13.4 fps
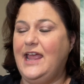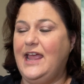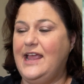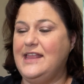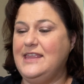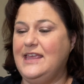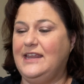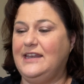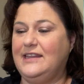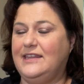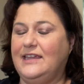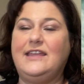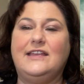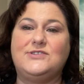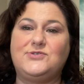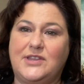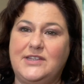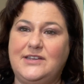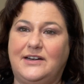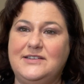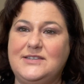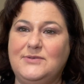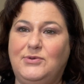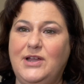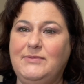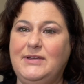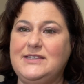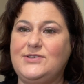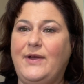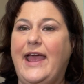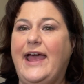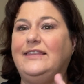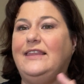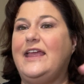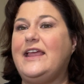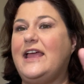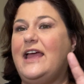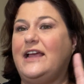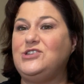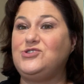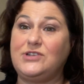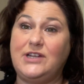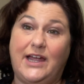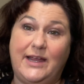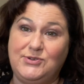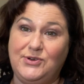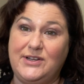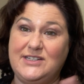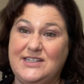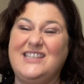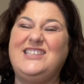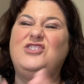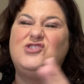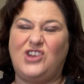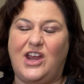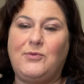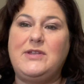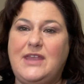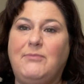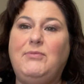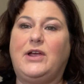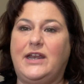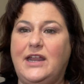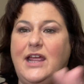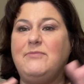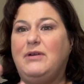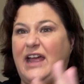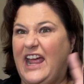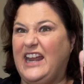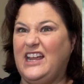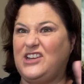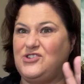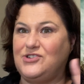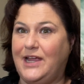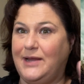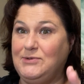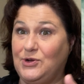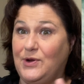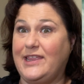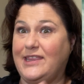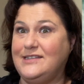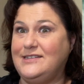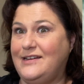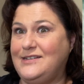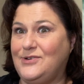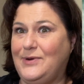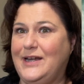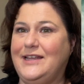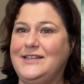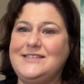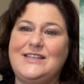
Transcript: and then the kids orthodontist appointment. So I had like extra time during, usually I read that book at night, but I had extra time during the day to read it.